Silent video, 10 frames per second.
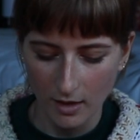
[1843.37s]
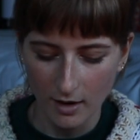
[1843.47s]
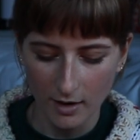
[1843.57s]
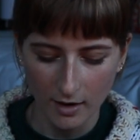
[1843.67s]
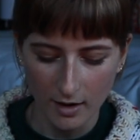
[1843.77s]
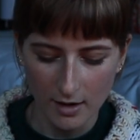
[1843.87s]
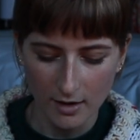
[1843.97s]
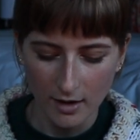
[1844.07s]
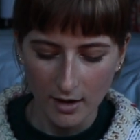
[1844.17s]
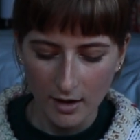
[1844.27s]

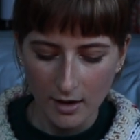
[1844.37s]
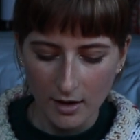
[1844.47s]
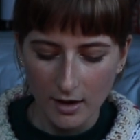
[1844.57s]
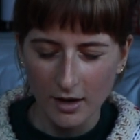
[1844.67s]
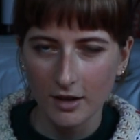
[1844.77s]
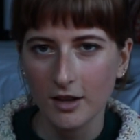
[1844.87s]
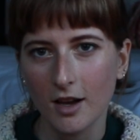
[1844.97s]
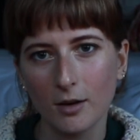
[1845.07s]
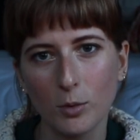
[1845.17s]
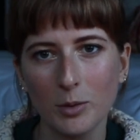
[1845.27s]

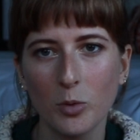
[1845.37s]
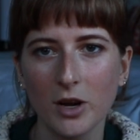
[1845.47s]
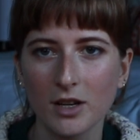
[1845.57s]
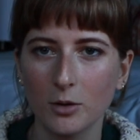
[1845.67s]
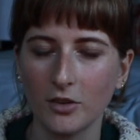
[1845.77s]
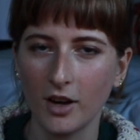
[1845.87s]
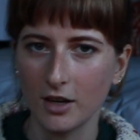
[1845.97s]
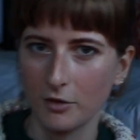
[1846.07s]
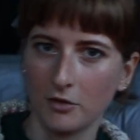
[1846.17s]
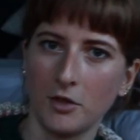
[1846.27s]
At one point I was
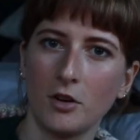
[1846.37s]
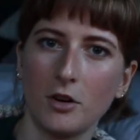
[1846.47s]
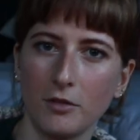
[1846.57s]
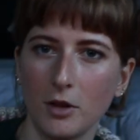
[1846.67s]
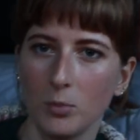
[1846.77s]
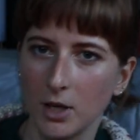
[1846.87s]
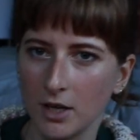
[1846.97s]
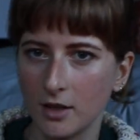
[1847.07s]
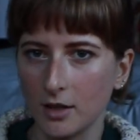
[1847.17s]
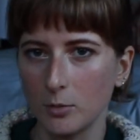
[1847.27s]
kind of the
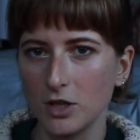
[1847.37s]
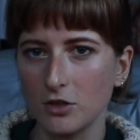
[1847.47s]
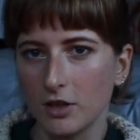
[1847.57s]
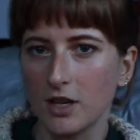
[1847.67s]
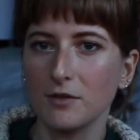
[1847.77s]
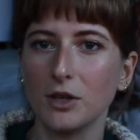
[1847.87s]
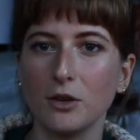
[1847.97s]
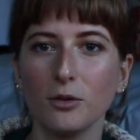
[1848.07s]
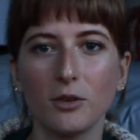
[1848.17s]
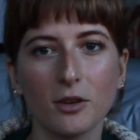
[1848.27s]
opinion that we shouldn't even
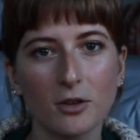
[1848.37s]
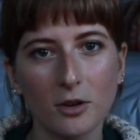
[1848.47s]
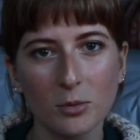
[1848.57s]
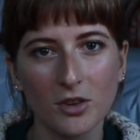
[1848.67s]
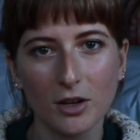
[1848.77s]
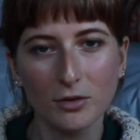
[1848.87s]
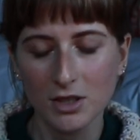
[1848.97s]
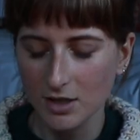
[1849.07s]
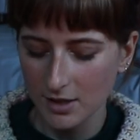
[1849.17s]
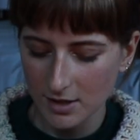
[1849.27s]
use the term
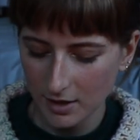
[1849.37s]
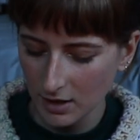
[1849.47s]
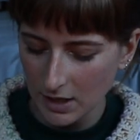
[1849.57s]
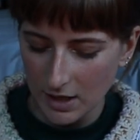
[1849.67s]
selfish knitter,